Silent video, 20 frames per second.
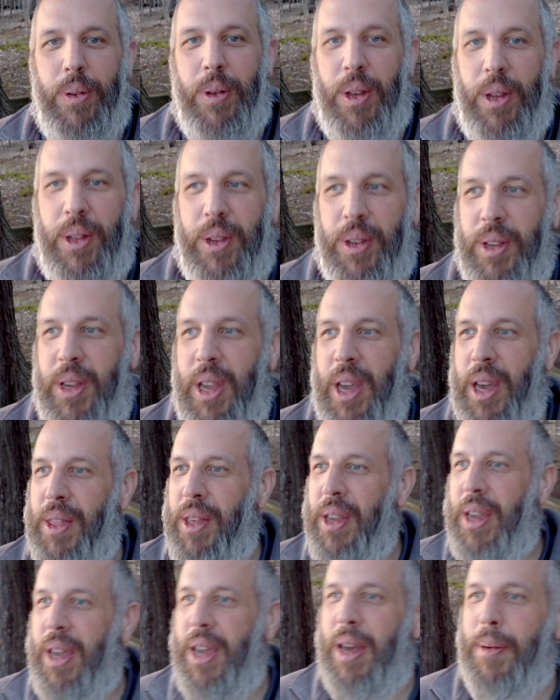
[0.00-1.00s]
But yeah, I
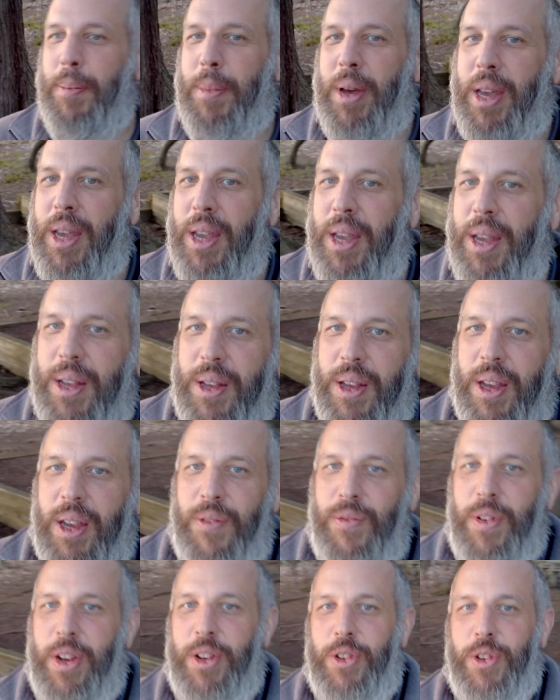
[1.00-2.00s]
think I got my
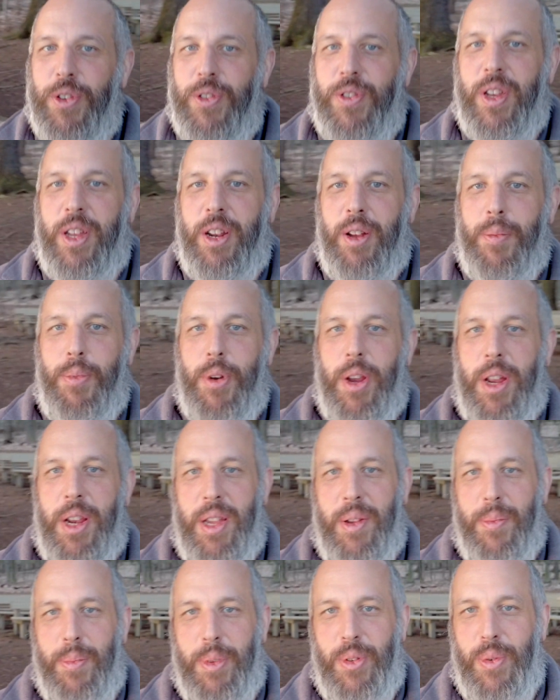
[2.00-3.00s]
adventure setup
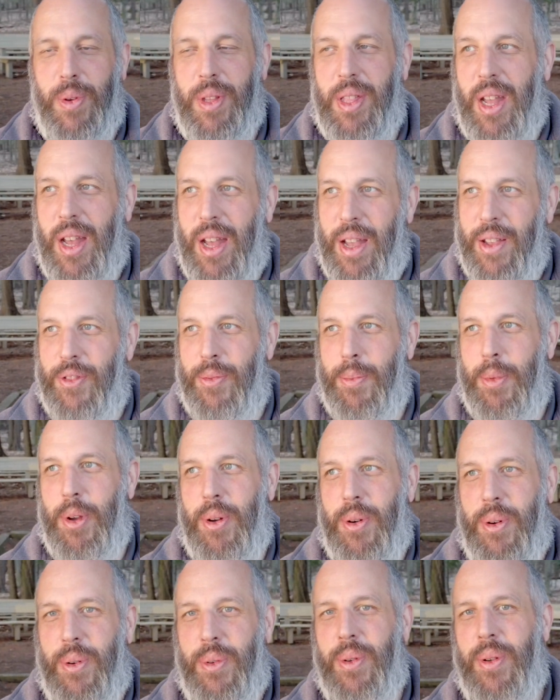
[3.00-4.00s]
ready between the
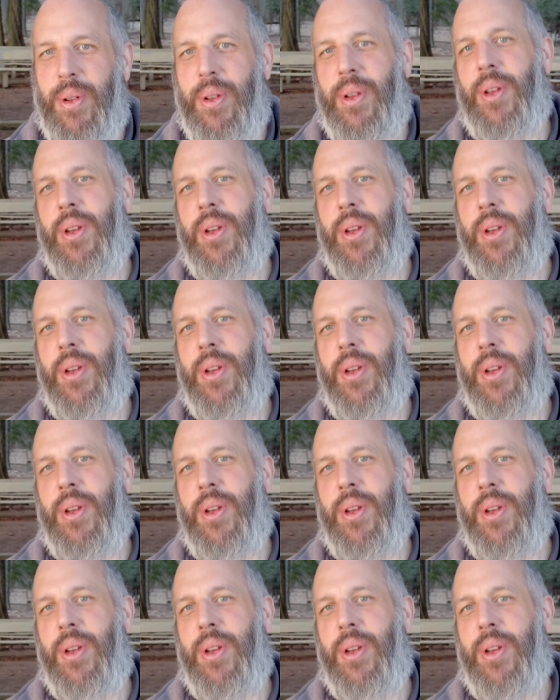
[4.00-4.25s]
Osmo,